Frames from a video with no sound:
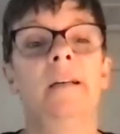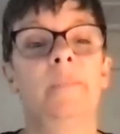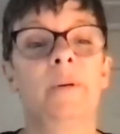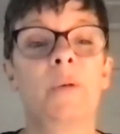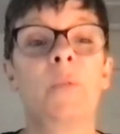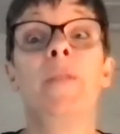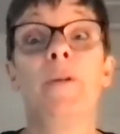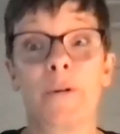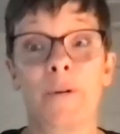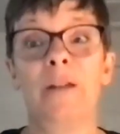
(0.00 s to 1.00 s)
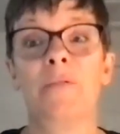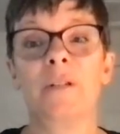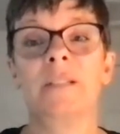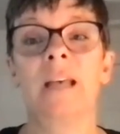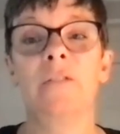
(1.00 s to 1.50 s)
but the one that you're creating for
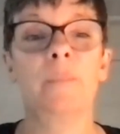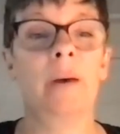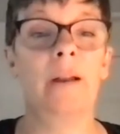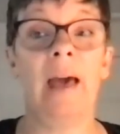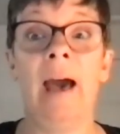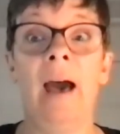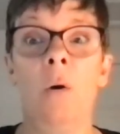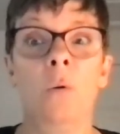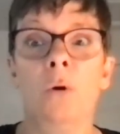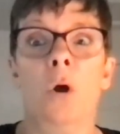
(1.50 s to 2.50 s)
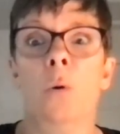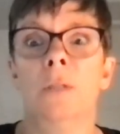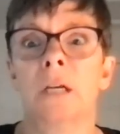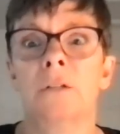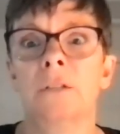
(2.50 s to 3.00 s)
yourself about how no
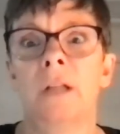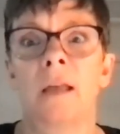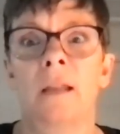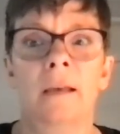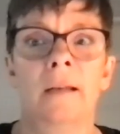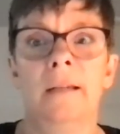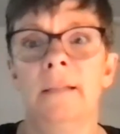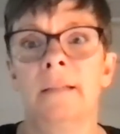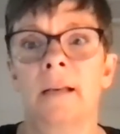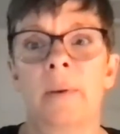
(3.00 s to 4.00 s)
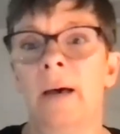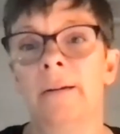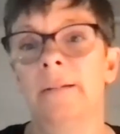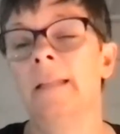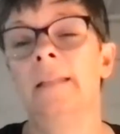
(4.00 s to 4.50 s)
one's understanding and it needs to come out.
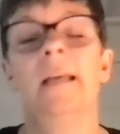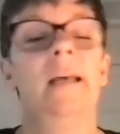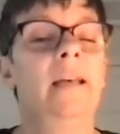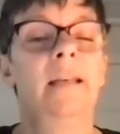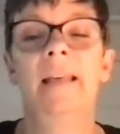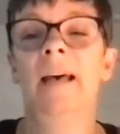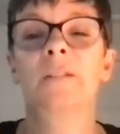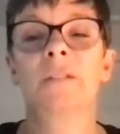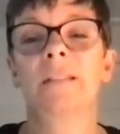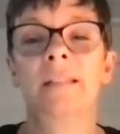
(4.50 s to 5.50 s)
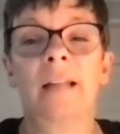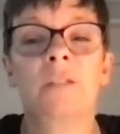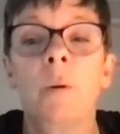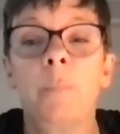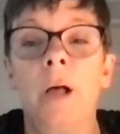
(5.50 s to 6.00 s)
And then that's
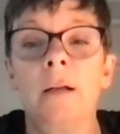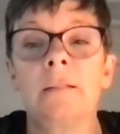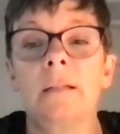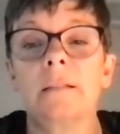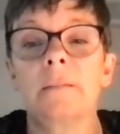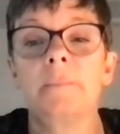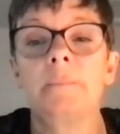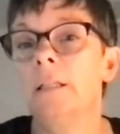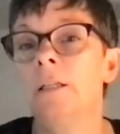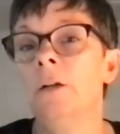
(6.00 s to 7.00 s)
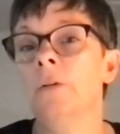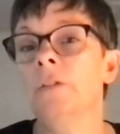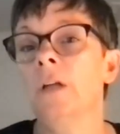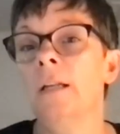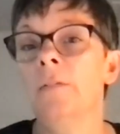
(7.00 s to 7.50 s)
what blocks us. You know, it's
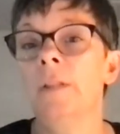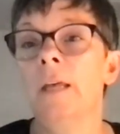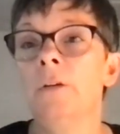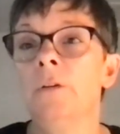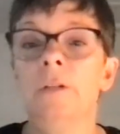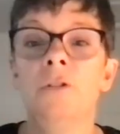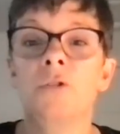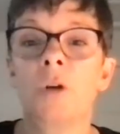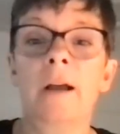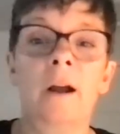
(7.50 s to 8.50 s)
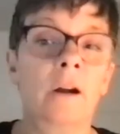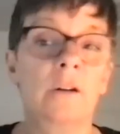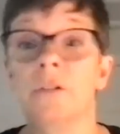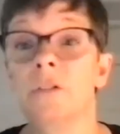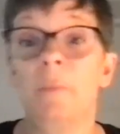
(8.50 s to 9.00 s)
not even that you need to try
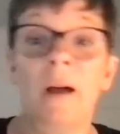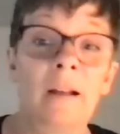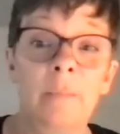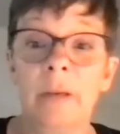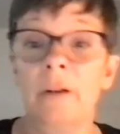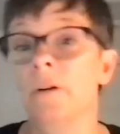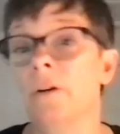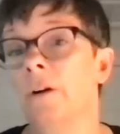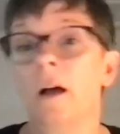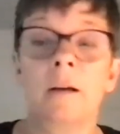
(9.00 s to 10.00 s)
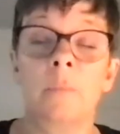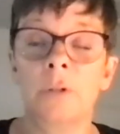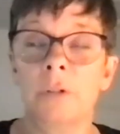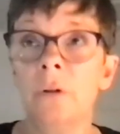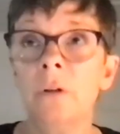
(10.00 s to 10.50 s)
harder, smile bigger, or knock on more
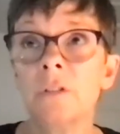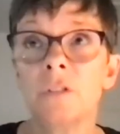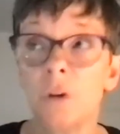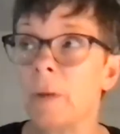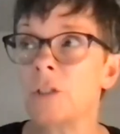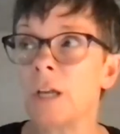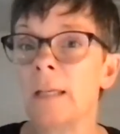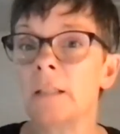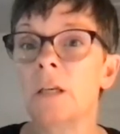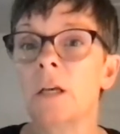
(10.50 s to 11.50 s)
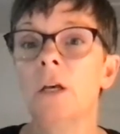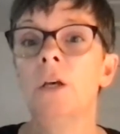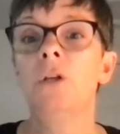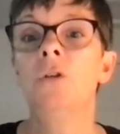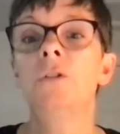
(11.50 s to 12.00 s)
doors so much as
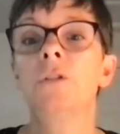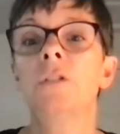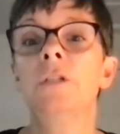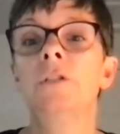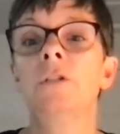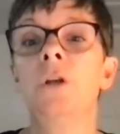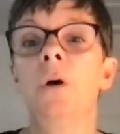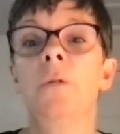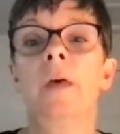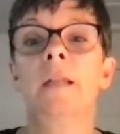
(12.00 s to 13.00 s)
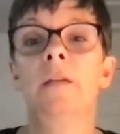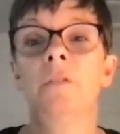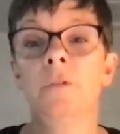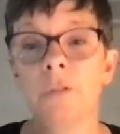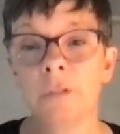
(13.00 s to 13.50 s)
you just need to know that if
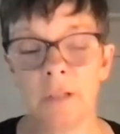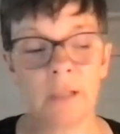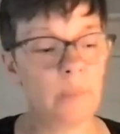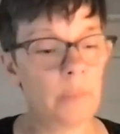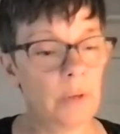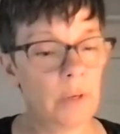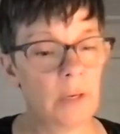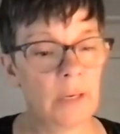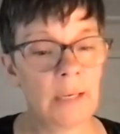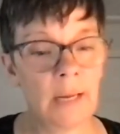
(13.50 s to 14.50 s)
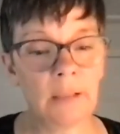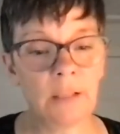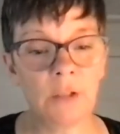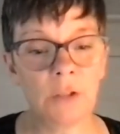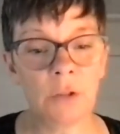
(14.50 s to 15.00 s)
you just keep
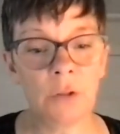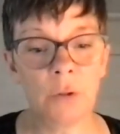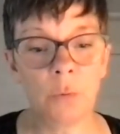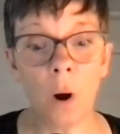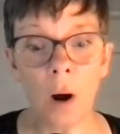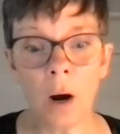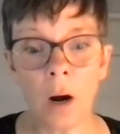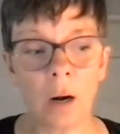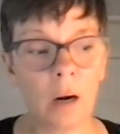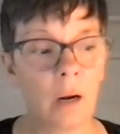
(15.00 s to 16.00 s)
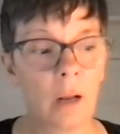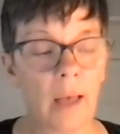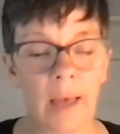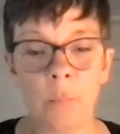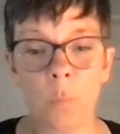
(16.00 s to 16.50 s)
connecting to who you are
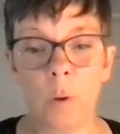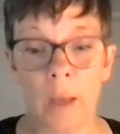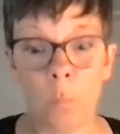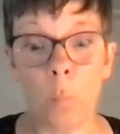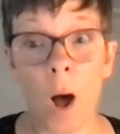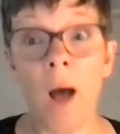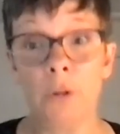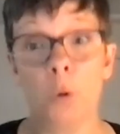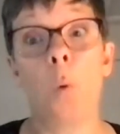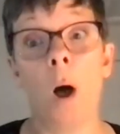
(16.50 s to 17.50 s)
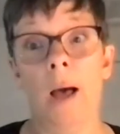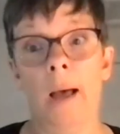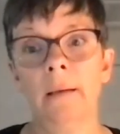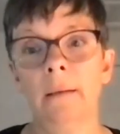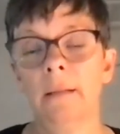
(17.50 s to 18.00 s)
and what your
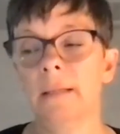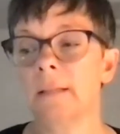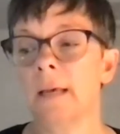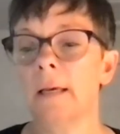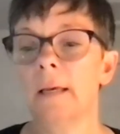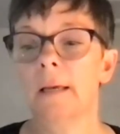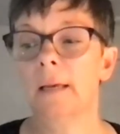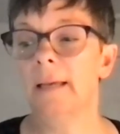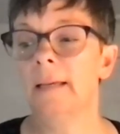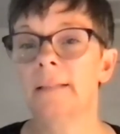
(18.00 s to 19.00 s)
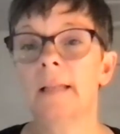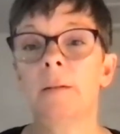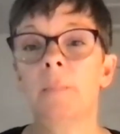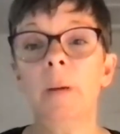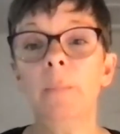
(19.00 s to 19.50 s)
why, let's say, is that
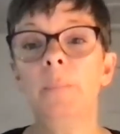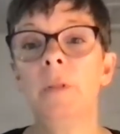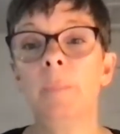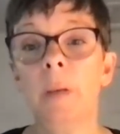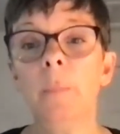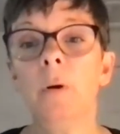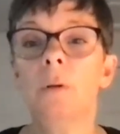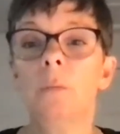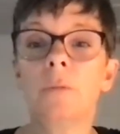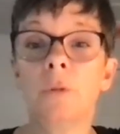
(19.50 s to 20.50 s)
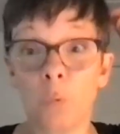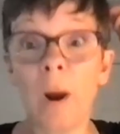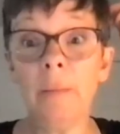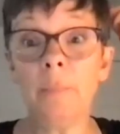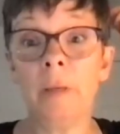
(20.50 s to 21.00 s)
the people, the
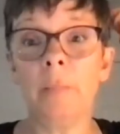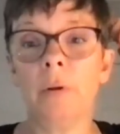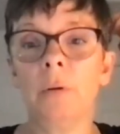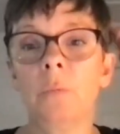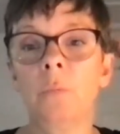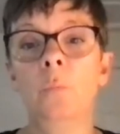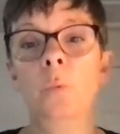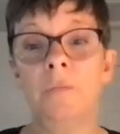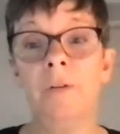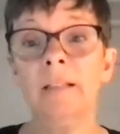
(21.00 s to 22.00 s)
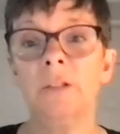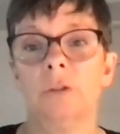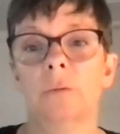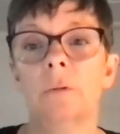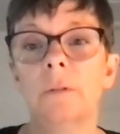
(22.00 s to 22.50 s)
right people will find you.
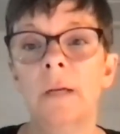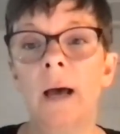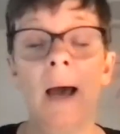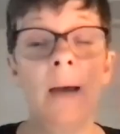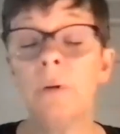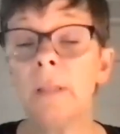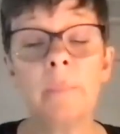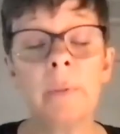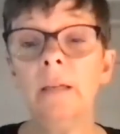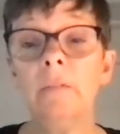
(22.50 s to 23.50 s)
I really believe